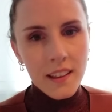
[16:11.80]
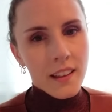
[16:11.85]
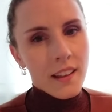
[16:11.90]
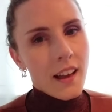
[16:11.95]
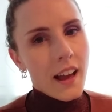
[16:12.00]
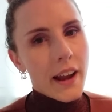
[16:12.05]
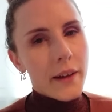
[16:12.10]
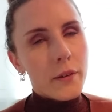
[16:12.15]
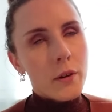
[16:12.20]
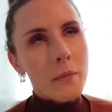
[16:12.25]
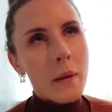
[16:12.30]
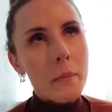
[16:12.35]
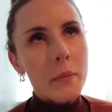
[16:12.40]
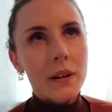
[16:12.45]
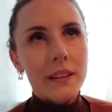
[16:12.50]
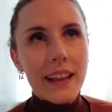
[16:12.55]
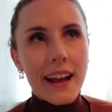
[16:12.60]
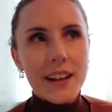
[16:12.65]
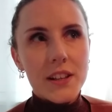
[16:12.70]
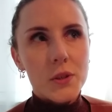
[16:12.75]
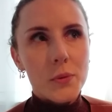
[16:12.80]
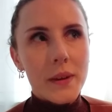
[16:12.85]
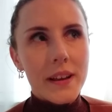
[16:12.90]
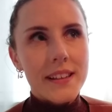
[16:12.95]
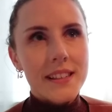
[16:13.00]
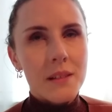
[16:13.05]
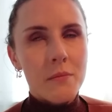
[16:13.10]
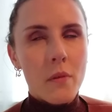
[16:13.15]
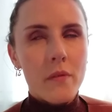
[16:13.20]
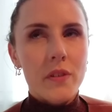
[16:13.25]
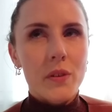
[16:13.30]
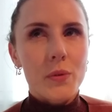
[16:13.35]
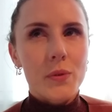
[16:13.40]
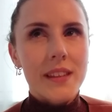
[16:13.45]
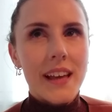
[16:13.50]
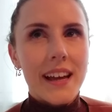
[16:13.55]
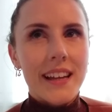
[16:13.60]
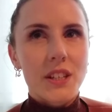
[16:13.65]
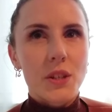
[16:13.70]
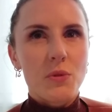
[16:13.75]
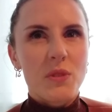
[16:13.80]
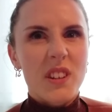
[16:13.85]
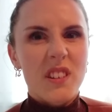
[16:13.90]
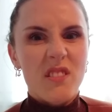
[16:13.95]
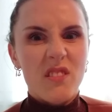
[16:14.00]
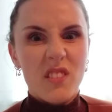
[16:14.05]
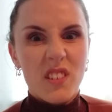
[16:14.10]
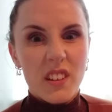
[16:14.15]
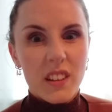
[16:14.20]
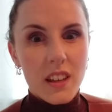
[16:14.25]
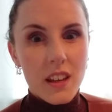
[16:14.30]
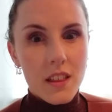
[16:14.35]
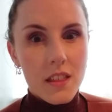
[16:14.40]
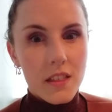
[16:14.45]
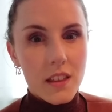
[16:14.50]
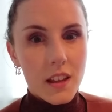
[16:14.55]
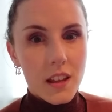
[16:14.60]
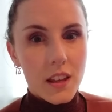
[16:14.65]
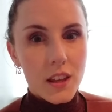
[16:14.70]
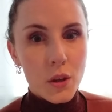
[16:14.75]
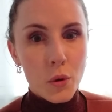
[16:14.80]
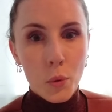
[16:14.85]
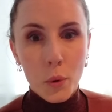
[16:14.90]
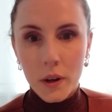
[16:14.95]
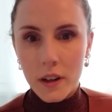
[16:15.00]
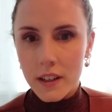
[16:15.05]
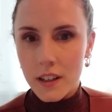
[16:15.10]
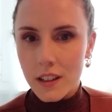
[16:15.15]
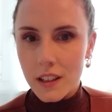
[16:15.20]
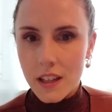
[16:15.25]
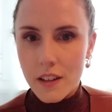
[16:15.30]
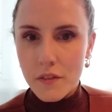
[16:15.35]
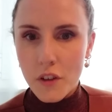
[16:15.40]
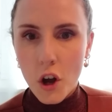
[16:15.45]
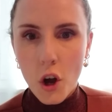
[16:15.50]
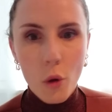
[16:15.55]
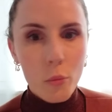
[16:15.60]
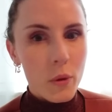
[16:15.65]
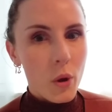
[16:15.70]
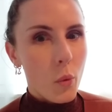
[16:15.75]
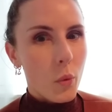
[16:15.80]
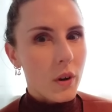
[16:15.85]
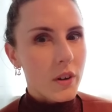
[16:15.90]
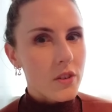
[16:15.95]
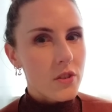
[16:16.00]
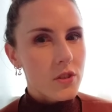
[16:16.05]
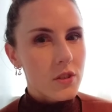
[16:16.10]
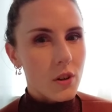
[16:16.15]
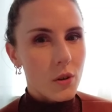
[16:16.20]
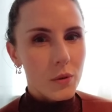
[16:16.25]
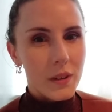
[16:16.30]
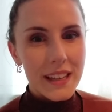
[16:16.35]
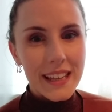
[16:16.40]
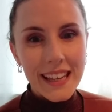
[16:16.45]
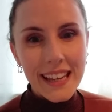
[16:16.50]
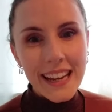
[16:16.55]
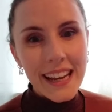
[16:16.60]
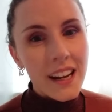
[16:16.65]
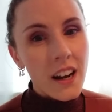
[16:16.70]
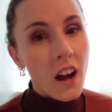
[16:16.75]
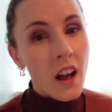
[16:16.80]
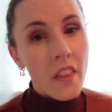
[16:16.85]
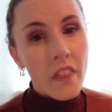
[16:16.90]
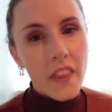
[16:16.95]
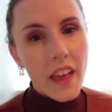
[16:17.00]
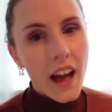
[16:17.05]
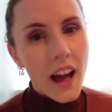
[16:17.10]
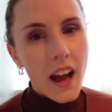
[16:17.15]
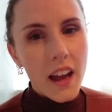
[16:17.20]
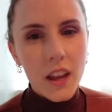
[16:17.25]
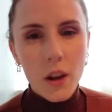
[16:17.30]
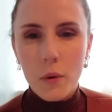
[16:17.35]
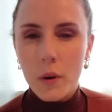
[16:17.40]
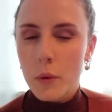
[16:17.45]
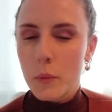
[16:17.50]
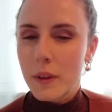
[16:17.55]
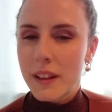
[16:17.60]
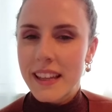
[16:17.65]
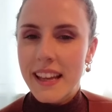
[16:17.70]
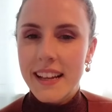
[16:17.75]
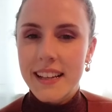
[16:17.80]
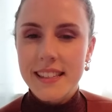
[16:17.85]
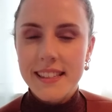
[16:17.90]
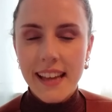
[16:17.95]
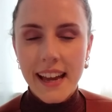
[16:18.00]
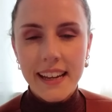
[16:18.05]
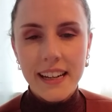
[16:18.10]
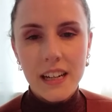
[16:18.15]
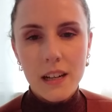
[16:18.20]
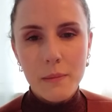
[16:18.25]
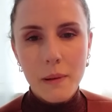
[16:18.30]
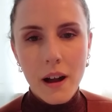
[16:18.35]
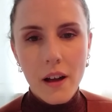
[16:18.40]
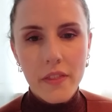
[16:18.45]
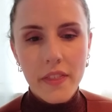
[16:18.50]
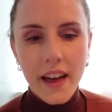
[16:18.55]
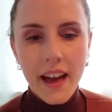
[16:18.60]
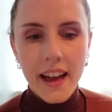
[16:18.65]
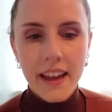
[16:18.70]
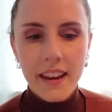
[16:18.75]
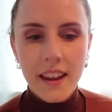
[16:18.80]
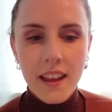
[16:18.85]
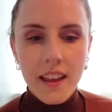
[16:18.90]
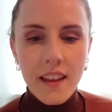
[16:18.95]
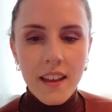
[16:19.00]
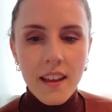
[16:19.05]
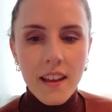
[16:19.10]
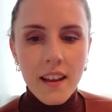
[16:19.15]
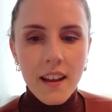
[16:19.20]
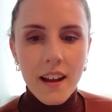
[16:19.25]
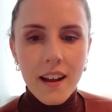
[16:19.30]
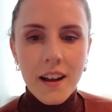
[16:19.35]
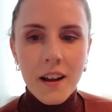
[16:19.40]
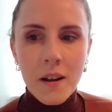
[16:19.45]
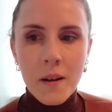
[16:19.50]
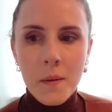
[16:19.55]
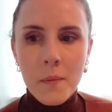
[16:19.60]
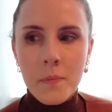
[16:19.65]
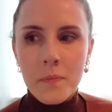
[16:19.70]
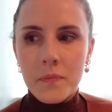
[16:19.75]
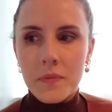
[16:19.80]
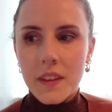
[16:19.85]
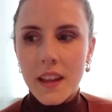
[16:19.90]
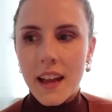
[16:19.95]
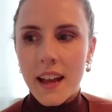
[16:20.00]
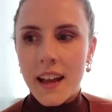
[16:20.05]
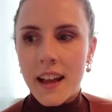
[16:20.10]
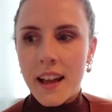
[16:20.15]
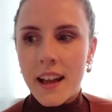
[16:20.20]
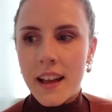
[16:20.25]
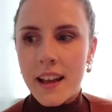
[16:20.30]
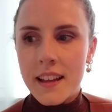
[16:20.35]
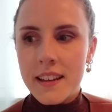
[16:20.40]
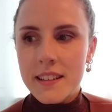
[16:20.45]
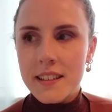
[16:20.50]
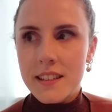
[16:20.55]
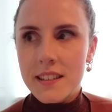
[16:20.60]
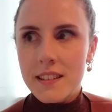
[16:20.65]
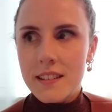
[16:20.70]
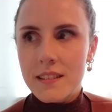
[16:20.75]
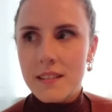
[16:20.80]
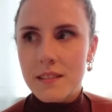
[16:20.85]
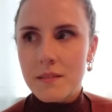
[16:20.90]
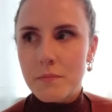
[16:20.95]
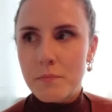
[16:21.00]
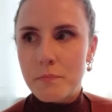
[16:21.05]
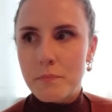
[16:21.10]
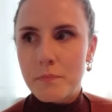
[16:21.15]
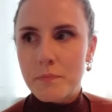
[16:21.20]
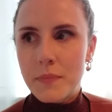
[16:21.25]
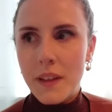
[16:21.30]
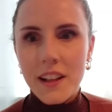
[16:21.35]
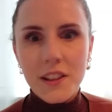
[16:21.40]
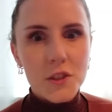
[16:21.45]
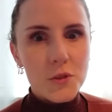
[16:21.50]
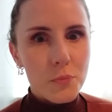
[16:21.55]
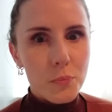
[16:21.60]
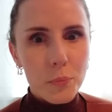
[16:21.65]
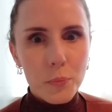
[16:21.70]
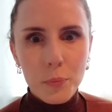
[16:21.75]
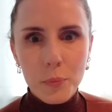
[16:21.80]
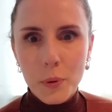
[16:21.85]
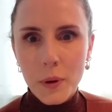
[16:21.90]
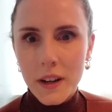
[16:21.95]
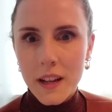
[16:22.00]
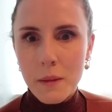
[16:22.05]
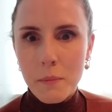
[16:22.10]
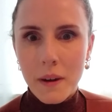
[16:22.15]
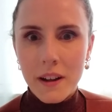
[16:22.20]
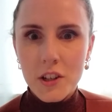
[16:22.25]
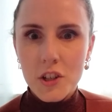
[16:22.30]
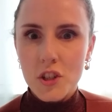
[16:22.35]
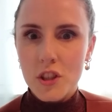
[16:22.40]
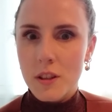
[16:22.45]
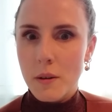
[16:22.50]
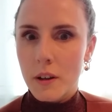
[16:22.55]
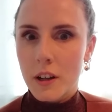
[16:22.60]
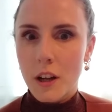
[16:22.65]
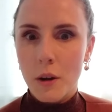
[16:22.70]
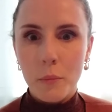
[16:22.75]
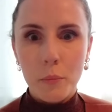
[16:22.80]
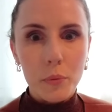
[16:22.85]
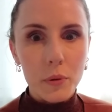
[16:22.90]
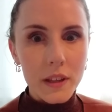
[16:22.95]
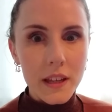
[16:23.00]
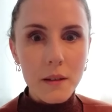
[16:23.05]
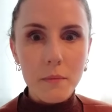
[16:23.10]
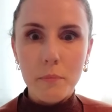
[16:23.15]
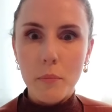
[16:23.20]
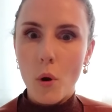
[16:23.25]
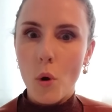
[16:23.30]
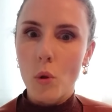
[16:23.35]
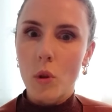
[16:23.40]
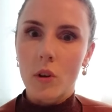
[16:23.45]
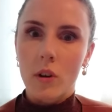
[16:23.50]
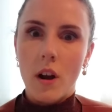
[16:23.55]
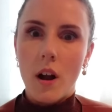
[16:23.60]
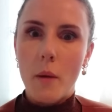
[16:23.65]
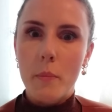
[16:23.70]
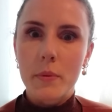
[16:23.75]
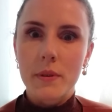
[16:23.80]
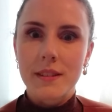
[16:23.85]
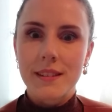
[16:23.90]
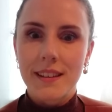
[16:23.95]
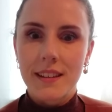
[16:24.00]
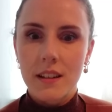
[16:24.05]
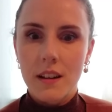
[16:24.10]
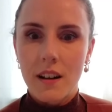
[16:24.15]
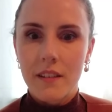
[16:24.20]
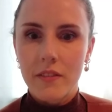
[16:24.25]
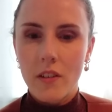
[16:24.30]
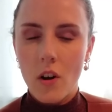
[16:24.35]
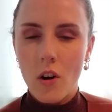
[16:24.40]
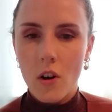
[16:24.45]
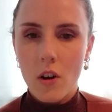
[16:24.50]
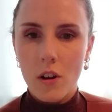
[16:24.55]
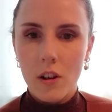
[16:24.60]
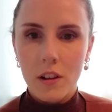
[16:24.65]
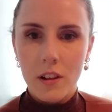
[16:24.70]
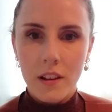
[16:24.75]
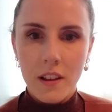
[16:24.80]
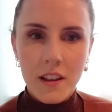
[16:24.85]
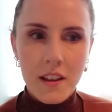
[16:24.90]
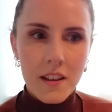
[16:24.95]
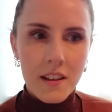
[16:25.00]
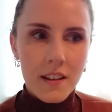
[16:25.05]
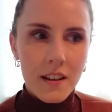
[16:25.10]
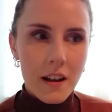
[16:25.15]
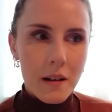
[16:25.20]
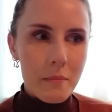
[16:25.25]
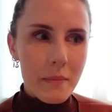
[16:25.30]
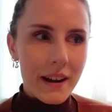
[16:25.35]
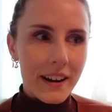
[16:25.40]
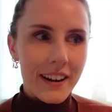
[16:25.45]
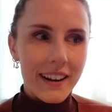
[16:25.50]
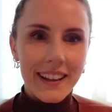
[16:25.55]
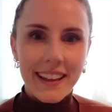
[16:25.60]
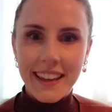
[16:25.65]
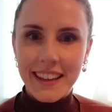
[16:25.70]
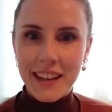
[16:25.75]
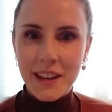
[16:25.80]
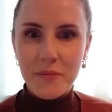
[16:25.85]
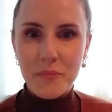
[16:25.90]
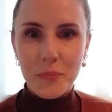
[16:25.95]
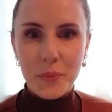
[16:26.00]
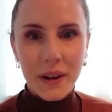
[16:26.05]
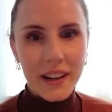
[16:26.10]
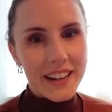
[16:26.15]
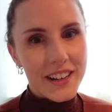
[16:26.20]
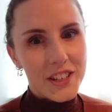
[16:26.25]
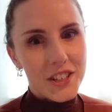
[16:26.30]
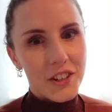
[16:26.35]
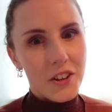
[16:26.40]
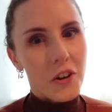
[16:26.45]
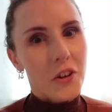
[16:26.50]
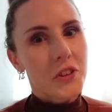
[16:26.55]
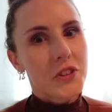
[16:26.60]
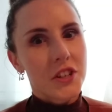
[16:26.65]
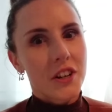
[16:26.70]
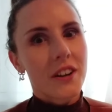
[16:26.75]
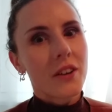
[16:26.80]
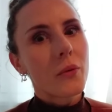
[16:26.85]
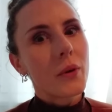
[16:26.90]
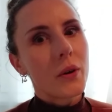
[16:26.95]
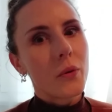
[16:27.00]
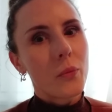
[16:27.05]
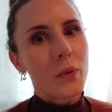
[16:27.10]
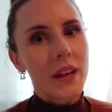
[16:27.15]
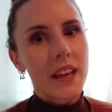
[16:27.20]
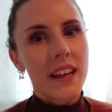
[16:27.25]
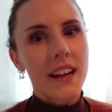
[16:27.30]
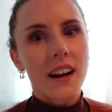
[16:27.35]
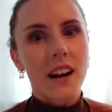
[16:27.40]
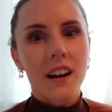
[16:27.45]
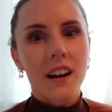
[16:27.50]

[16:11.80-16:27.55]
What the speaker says: I remember last week some of you said you didn't really think you were going to leave home. You weren't so keen on that. You weren't really excited about that. And that's pretty much the complete polar opposite of all American and British culture. When we